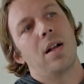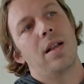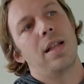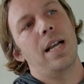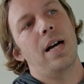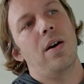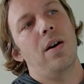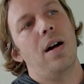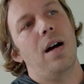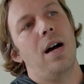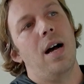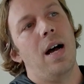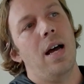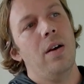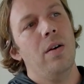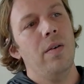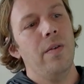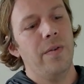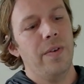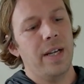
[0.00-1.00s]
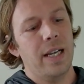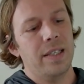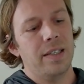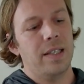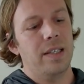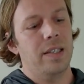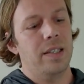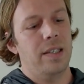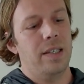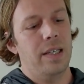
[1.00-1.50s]
Now, I don't know if you guys
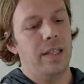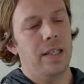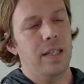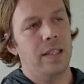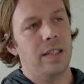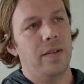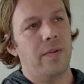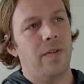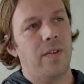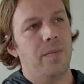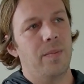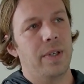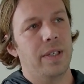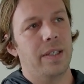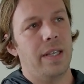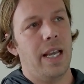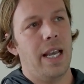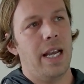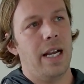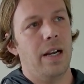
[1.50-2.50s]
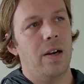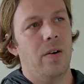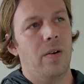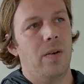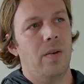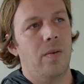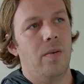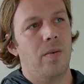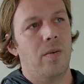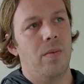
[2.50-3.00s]
can see this from this
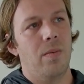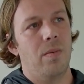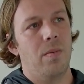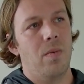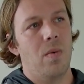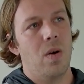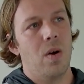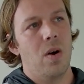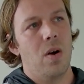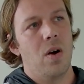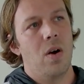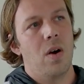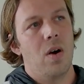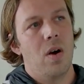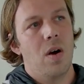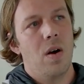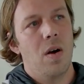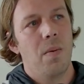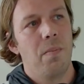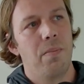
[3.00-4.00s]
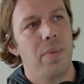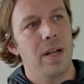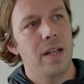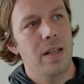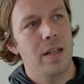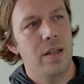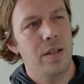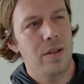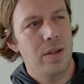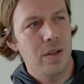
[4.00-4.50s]
angle,
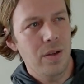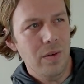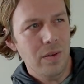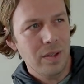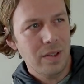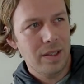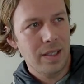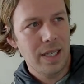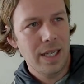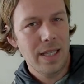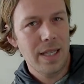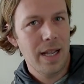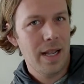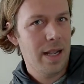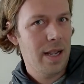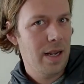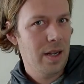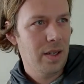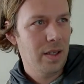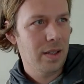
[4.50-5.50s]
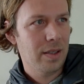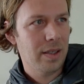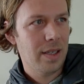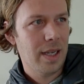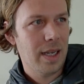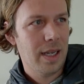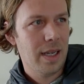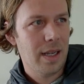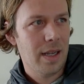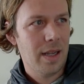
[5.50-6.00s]
but do you see that it looks
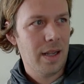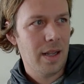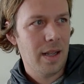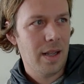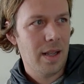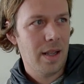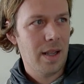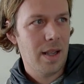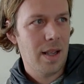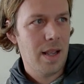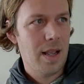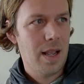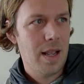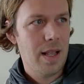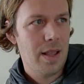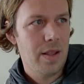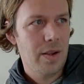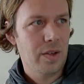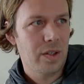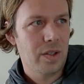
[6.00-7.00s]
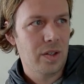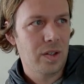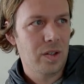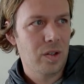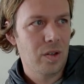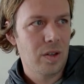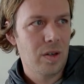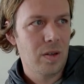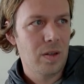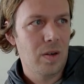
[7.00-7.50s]
like there's a
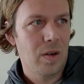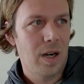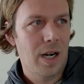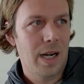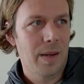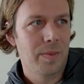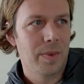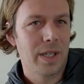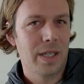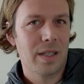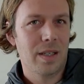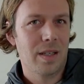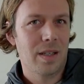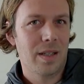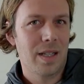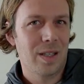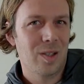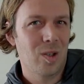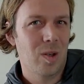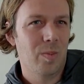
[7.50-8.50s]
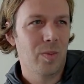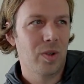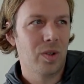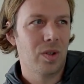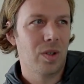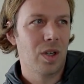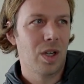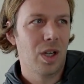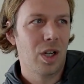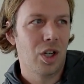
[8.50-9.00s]
circular object that's
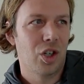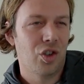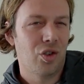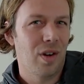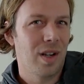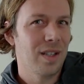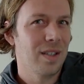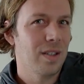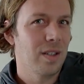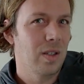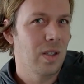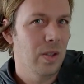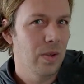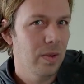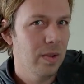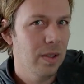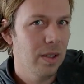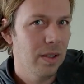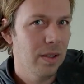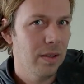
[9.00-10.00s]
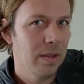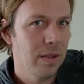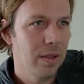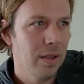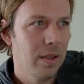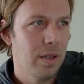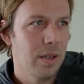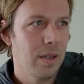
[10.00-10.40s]
almost translucent,